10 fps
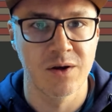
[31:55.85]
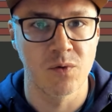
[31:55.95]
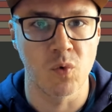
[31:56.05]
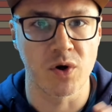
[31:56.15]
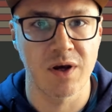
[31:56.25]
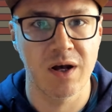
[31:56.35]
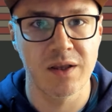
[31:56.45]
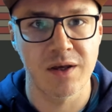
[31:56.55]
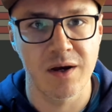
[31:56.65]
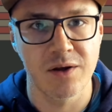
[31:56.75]
watercolor
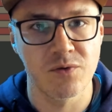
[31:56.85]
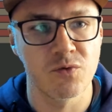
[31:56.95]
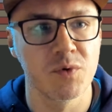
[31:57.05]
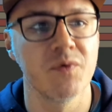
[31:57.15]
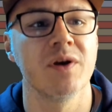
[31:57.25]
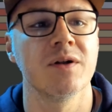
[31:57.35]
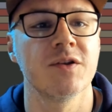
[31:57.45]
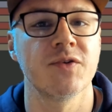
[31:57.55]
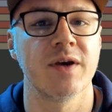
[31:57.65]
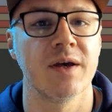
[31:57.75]
kind of
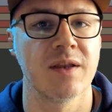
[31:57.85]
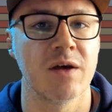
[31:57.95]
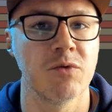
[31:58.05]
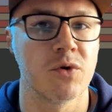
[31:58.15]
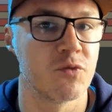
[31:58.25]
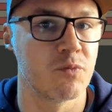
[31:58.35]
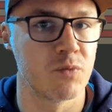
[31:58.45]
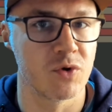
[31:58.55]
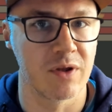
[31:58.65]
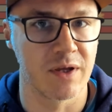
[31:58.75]
reveals, and I will also
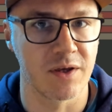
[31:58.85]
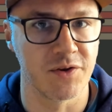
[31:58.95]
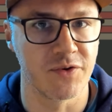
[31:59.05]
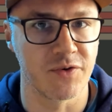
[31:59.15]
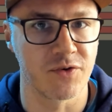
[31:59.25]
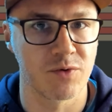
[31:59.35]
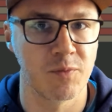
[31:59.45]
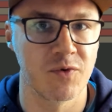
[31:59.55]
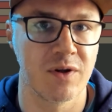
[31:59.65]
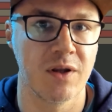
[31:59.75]
put a link in this
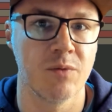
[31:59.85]
description, and I will